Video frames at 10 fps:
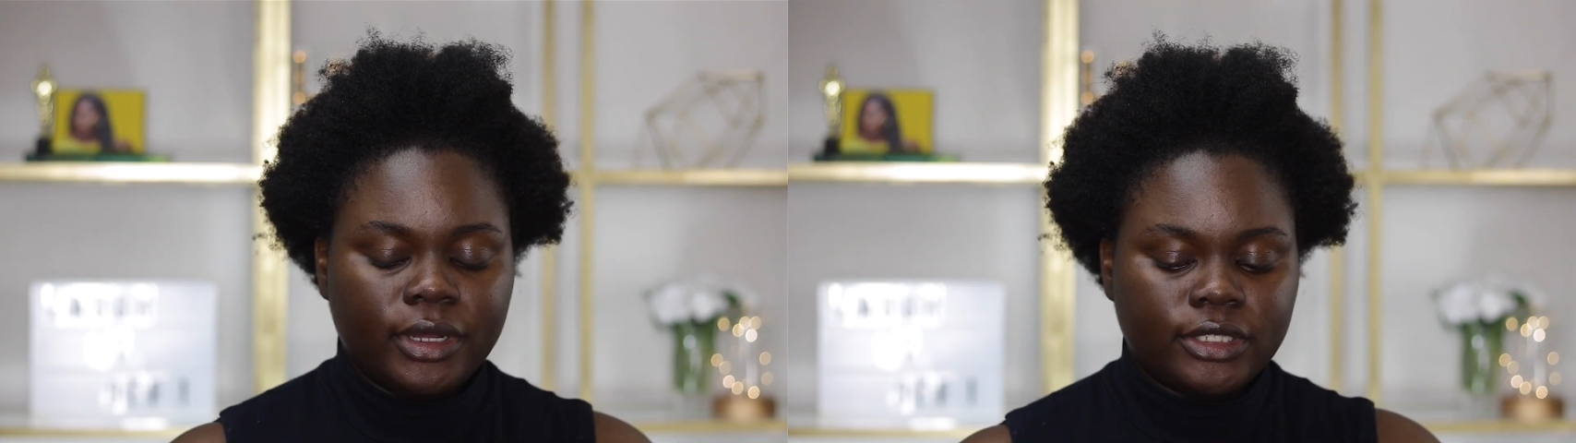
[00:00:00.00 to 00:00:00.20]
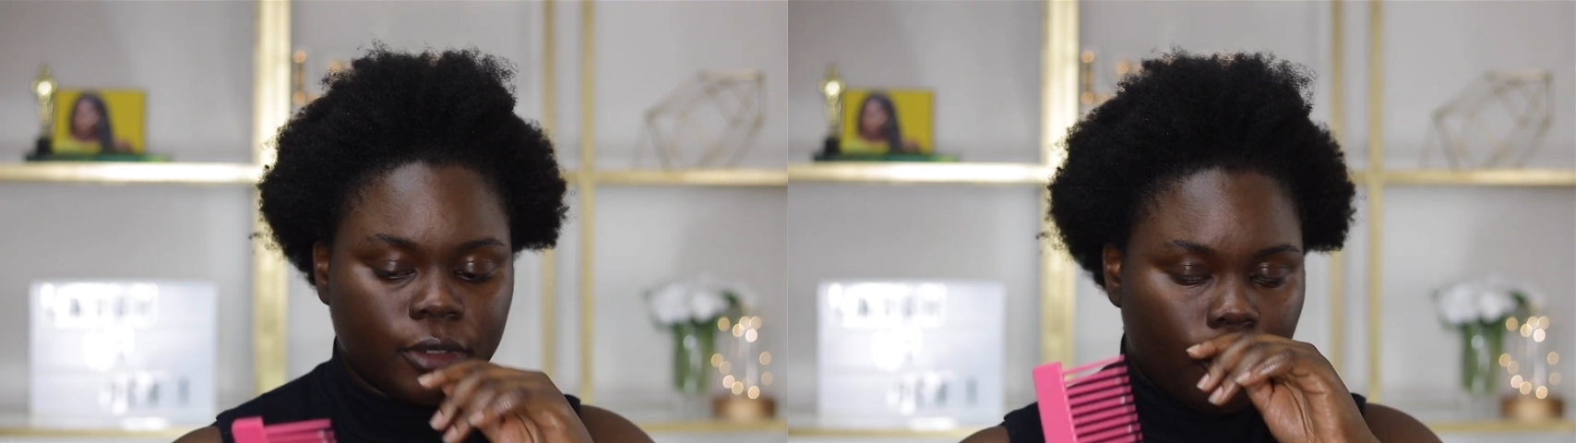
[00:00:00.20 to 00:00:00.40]

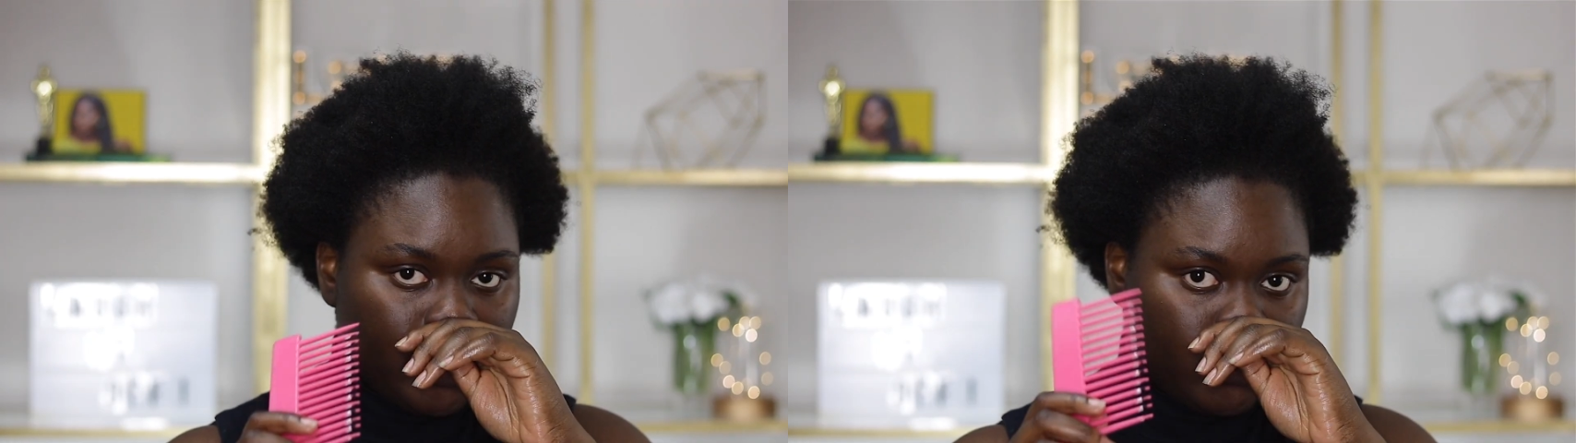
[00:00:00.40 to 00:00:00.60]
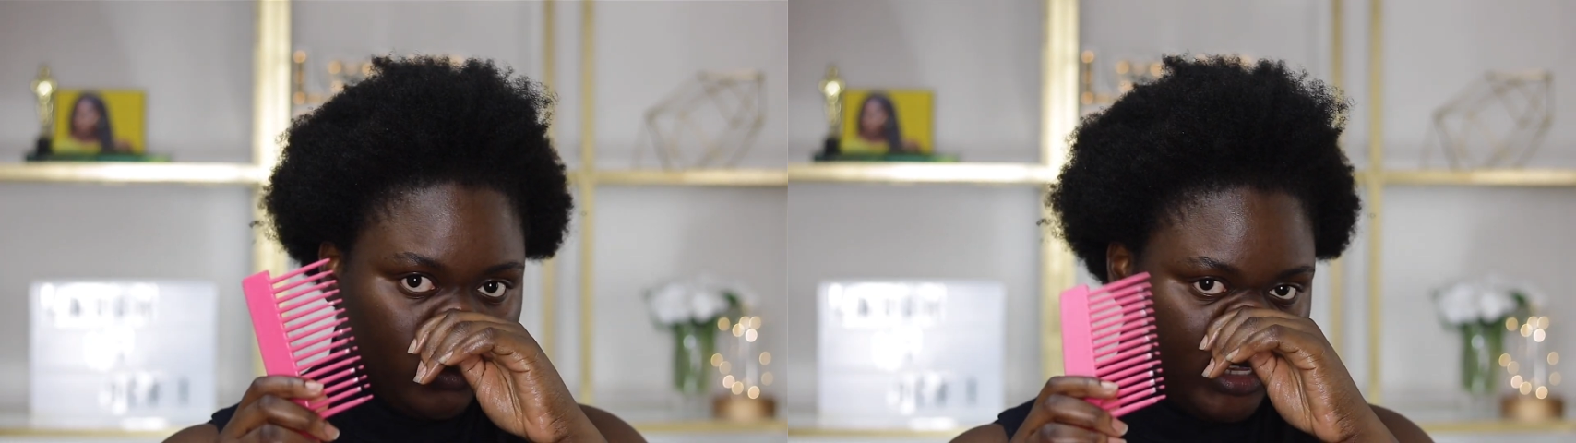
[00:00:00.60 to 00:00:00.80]
going to go
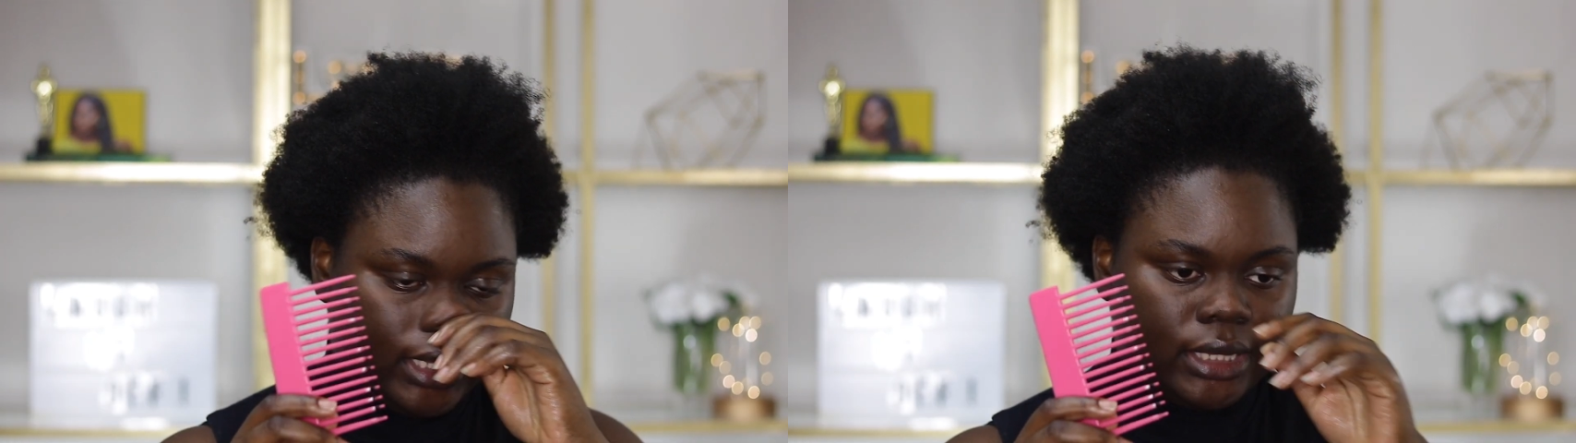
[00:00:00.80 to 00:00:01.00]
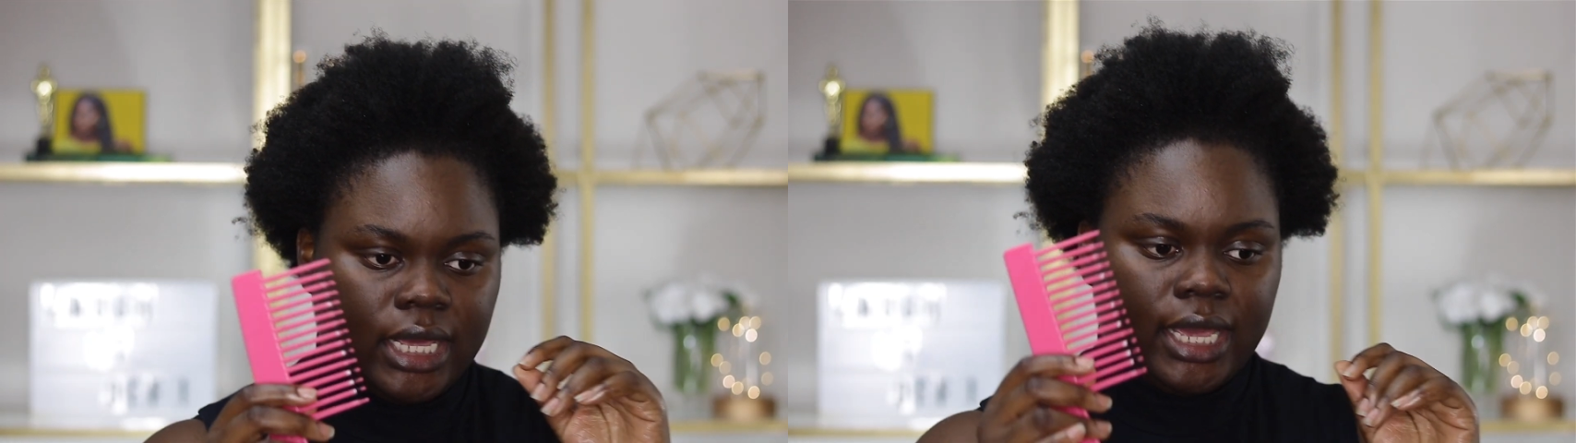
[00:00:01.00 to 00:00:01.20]
in with